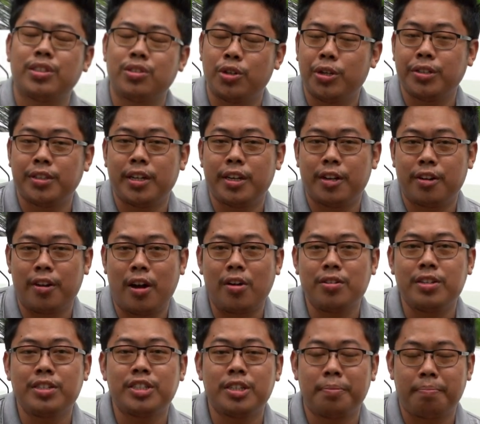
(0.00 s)
Toyota
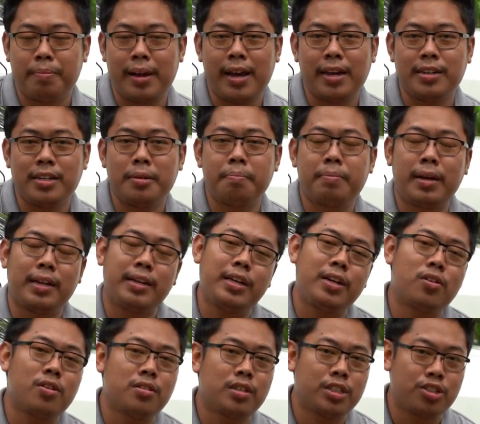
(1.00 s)
Crown in Japan,
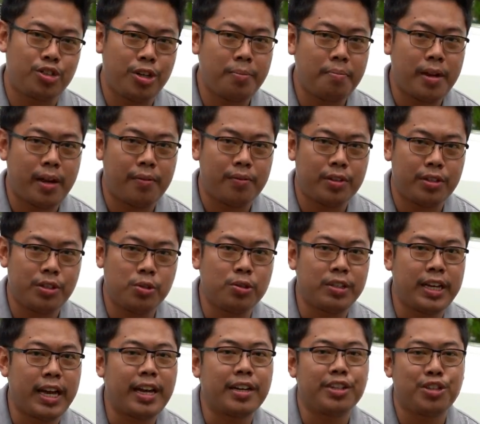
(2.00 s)
depending on the trim level you
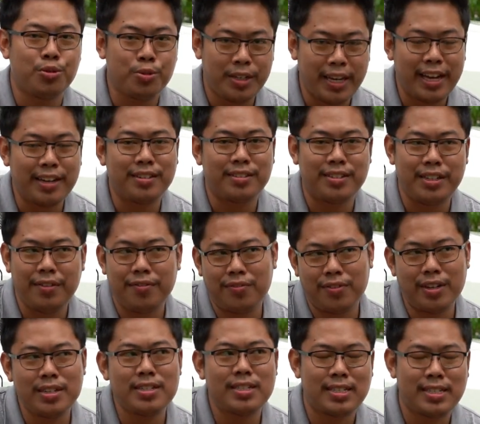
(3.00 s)
get
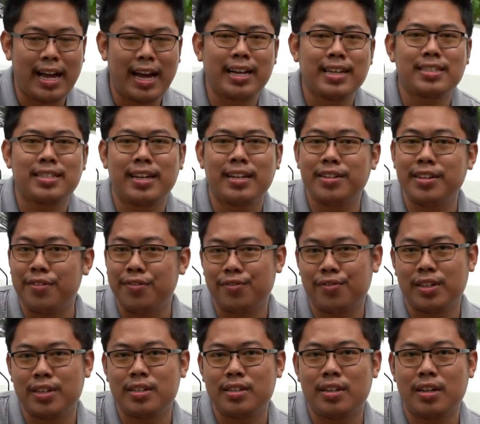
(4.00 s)
different size and
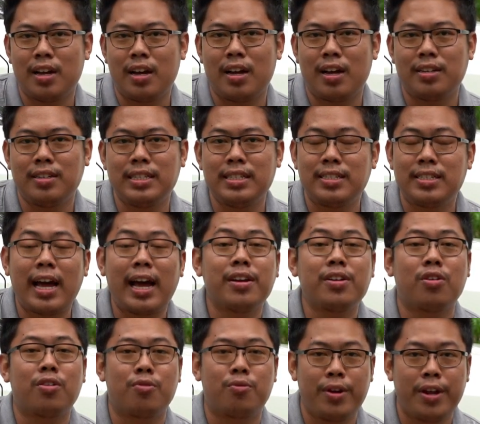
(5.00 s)
different
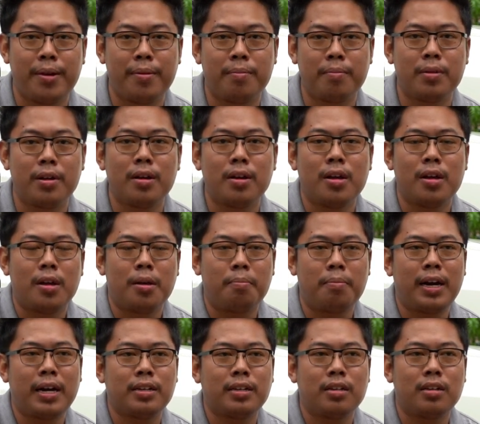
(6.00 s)
design of rim.
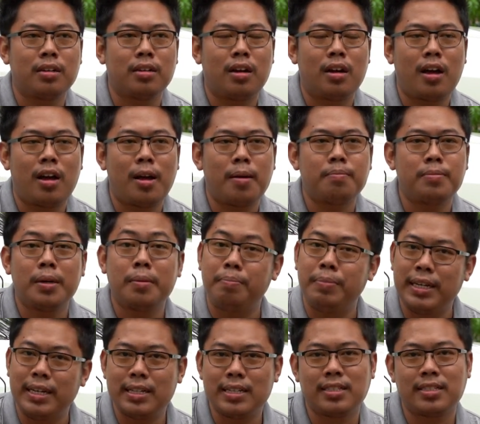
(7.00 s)
But the
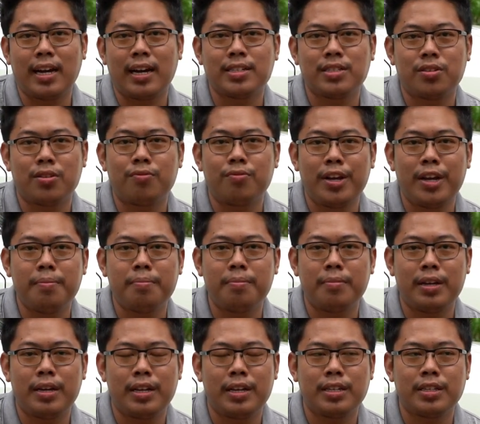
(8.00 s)
biggest size of
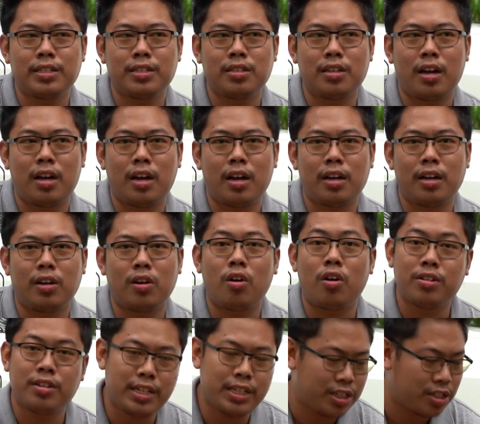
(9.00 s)
rim is
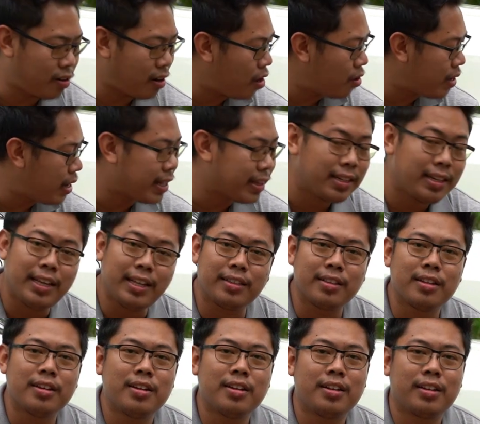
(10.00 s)
on this Crown Athlete.
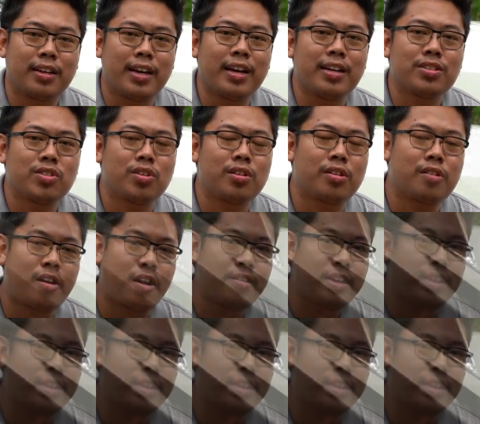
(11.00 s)
Okay, so the Crown